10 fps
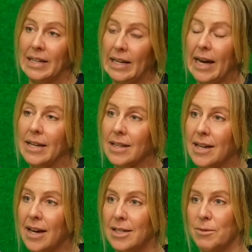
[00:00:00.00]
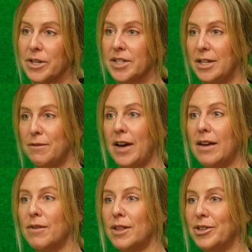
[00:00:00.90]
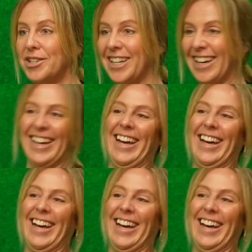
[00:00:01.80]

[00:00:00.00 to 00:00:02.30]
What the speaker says: really late, that actually works in your favour, lodging.